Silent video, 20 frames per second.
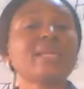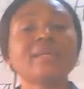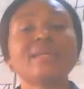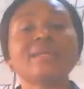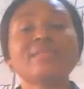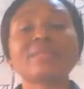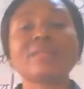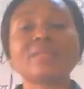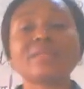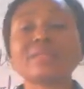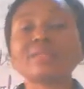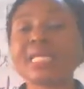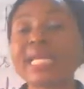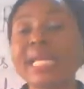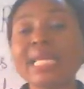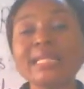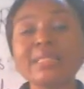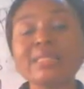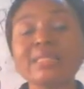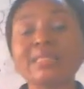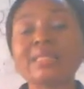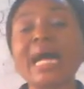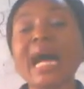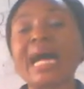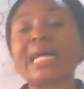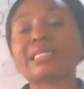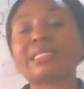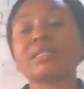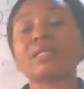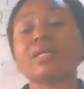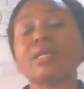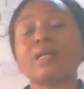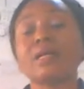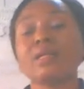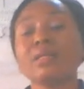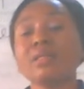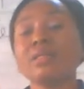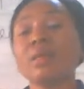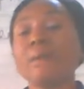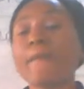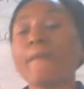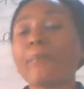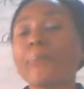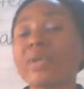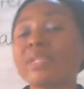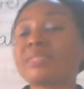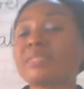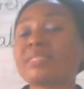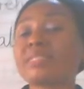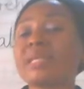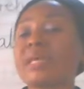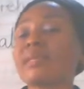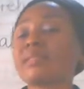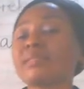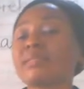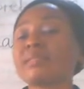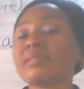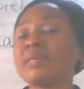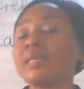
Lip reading: the things that the princess